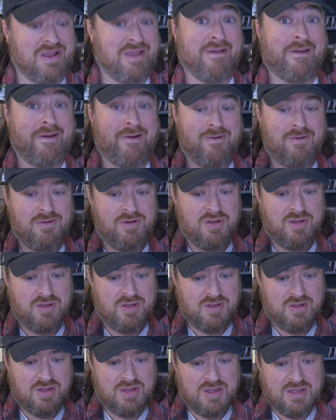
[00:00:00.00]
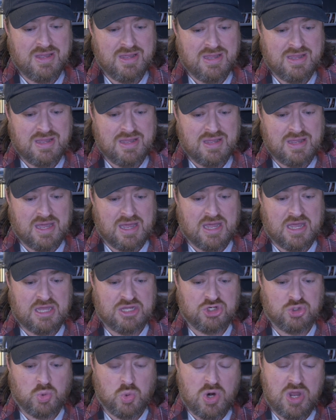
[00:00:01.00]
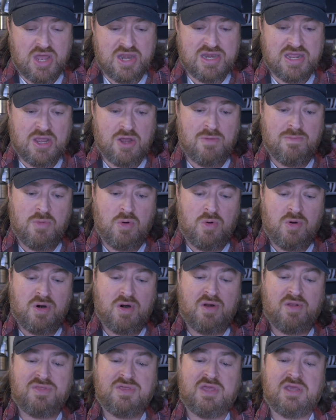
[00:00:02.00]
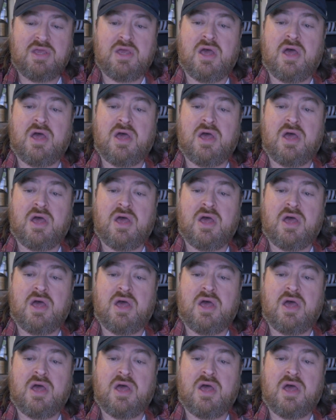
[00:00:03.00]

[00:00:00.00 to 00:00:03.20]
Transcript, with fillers: you go. Uh, Rondale Moore, the